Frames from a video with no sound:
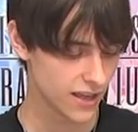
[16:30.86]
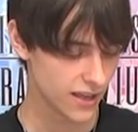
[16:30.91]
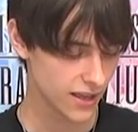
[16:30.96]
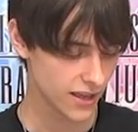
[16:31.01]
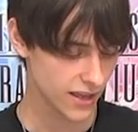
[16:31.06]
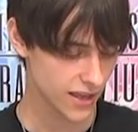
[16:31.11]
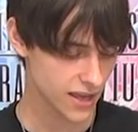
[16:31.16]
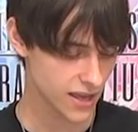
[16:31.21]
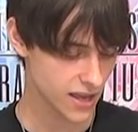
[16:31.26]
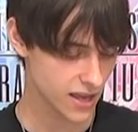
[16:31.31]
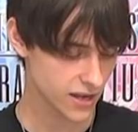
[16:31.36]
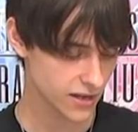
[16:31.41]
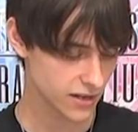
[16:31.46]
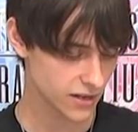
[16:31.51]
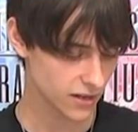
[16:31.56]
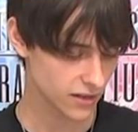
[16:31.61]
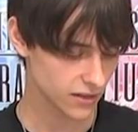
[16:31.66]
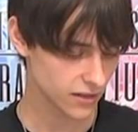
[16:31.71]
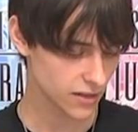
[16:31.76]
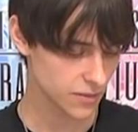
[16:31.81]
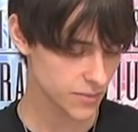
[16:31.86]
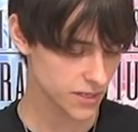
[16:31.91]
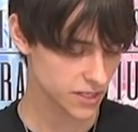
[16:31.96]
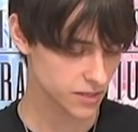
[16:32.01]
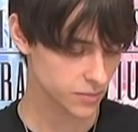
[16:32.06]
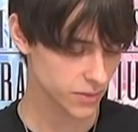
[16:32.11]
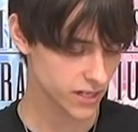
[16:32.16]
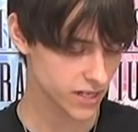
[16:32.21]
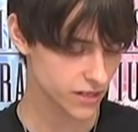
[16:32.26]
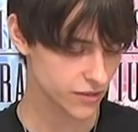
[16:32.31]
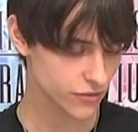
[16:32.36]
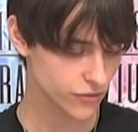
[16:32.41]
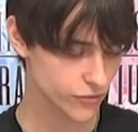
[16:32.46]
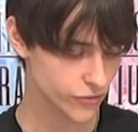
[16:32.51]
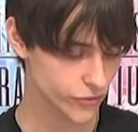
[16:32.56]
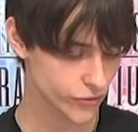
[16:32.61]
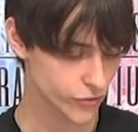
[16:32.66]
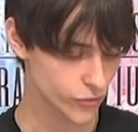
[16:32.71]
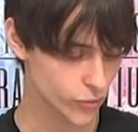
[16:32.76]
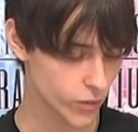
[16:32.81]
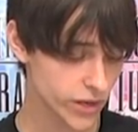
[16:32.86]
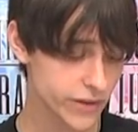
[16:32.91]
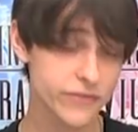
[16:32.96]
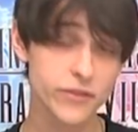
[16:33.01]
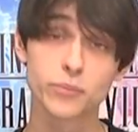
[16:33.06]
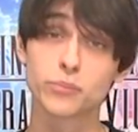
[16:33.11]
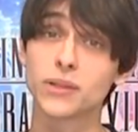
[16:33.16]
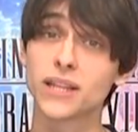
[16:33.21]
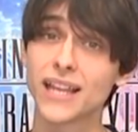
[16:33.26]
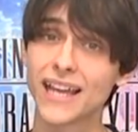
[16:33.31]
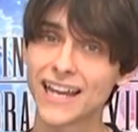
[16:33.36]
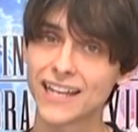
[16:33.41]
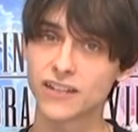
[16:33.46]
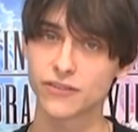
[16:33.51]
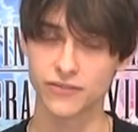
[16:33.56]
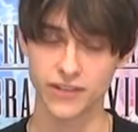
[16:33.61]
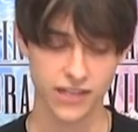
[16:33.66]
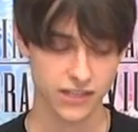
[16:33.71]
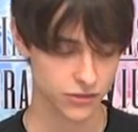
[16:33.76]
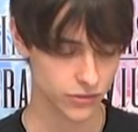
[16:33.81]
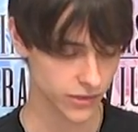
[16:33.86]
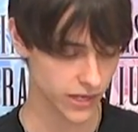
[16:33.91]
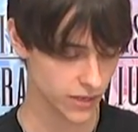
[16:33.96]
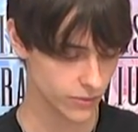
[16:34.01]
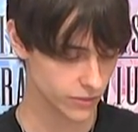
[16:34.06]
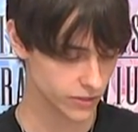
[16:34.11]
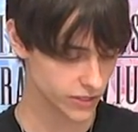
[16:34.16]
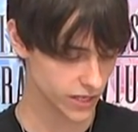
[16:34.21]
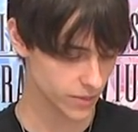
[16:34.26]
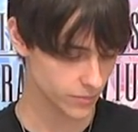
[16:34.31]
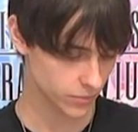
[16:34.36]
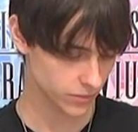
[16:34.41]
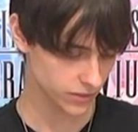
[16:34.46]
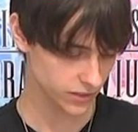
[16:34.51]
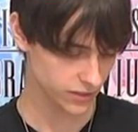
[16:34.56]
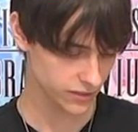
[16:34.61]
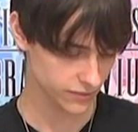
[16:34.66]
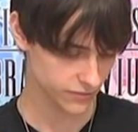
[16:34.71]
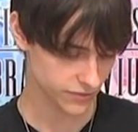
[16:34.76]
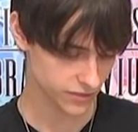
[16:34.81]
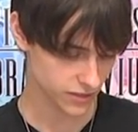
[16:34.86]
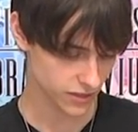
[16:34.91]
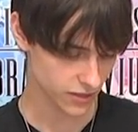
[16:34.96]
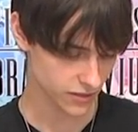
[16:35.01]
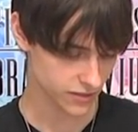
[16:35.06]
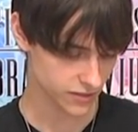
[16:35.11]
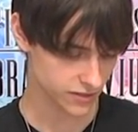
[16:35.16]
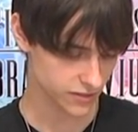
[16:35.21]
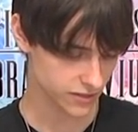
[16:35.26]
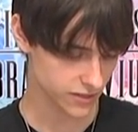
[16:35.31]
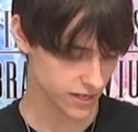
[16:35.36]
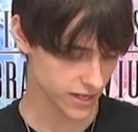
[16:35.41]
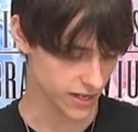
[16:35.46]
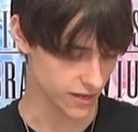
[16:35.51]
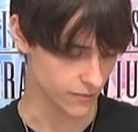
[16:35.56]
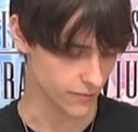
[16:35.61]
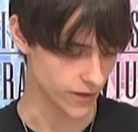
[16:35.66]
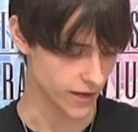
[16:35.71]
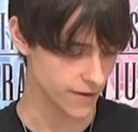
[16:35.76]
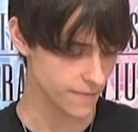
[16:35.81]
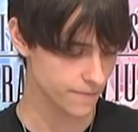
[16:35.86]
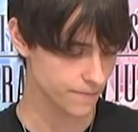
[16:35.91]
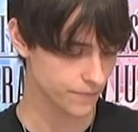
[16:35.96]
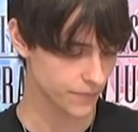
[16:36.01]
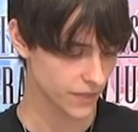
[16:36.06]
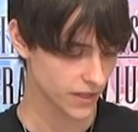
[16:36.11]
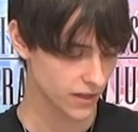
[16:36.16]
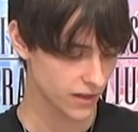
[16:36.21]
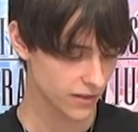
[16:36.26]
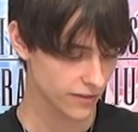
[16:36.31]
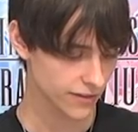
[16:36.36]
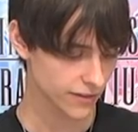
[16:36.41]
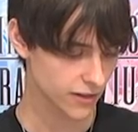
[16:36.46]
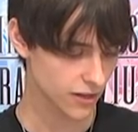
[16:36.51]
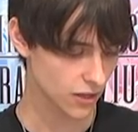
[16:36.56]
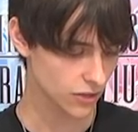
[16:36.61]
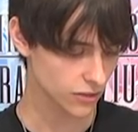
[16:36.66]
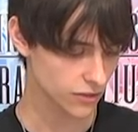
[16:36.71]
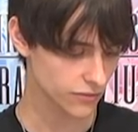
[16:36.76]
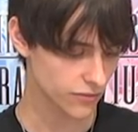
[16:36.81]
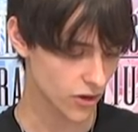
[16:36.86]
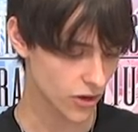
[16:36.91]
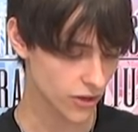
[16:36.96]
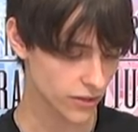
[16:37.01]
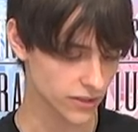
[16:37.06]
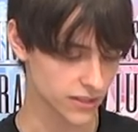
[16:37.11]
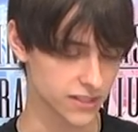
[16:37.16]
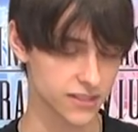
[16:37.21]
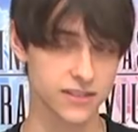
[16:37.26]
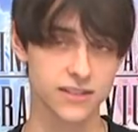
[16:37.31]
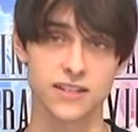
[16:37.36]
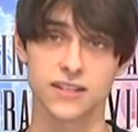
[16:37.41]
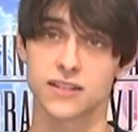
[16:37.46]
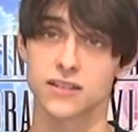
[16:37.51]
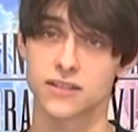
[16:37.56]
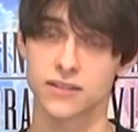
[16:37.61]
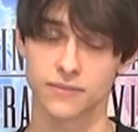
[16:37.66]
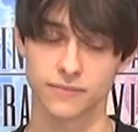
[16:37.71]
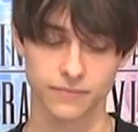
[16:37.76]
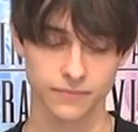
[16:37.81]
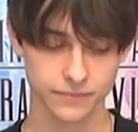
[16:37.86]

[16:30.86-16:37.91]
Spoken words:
And let me explain it through one of the planned events, right? Which I believe starts today, right? The Color of Heartlessness.